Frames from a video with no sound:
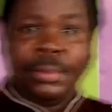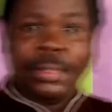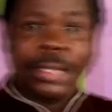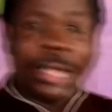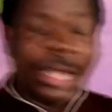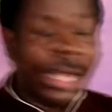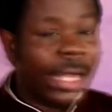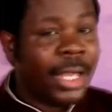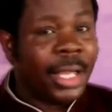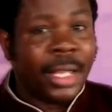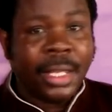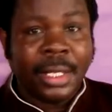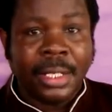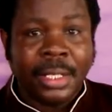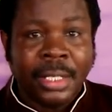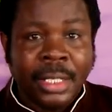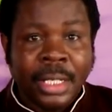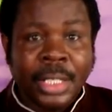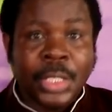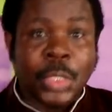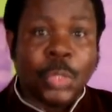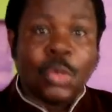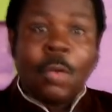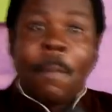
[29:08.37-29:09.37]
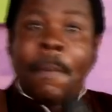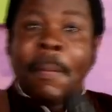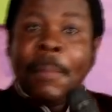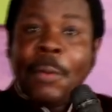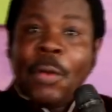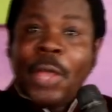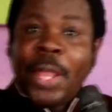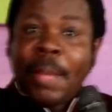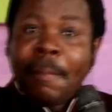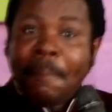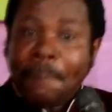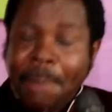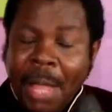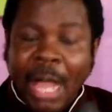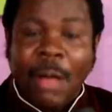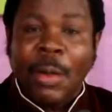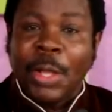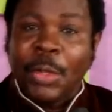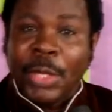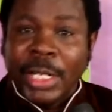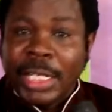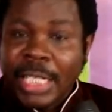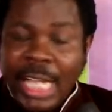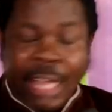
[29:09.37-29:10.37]
Yeah? You people in power,
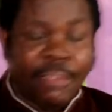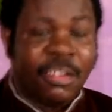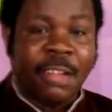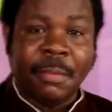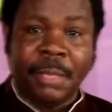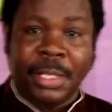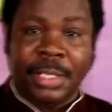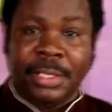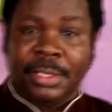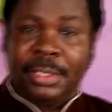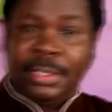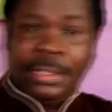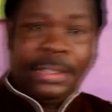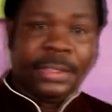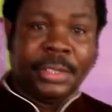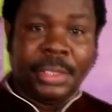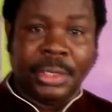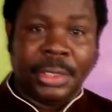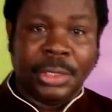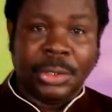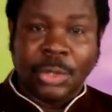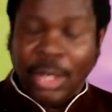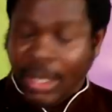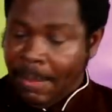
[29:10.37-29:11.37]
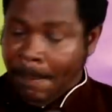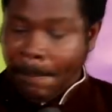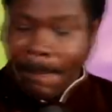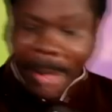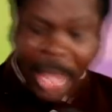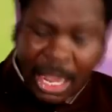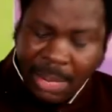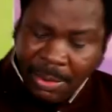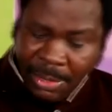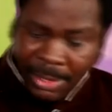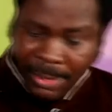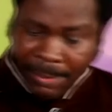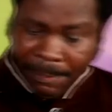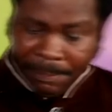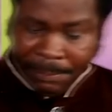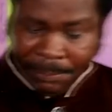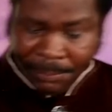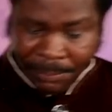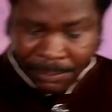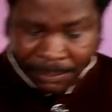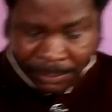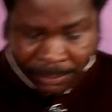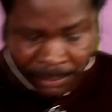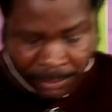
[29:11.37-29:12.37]
you're in government. You're in power.
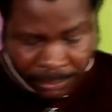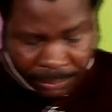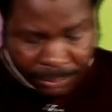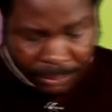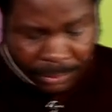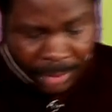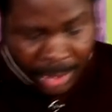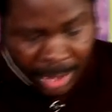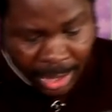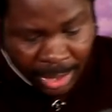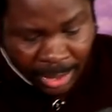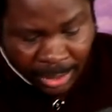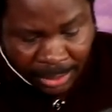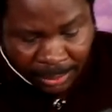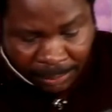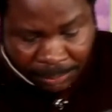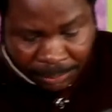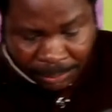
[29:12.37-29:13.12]
Yeah?